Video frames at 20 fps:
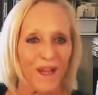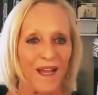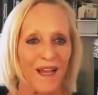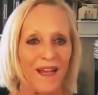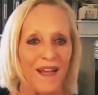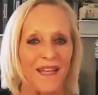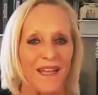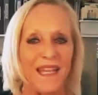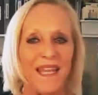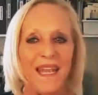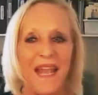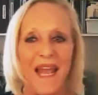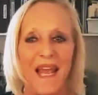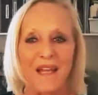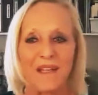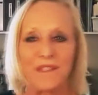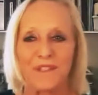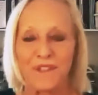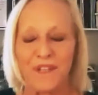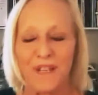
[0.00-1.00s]
Uh, he
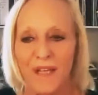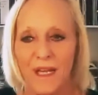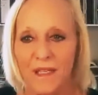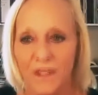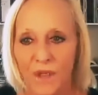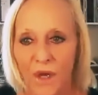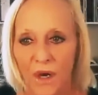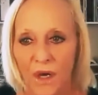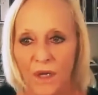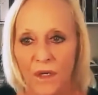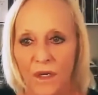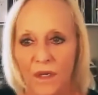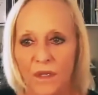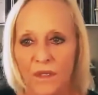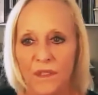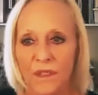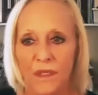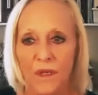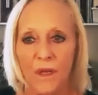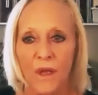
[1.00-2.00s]
has a daughter.
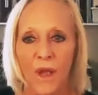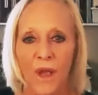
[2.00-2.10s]
It takes,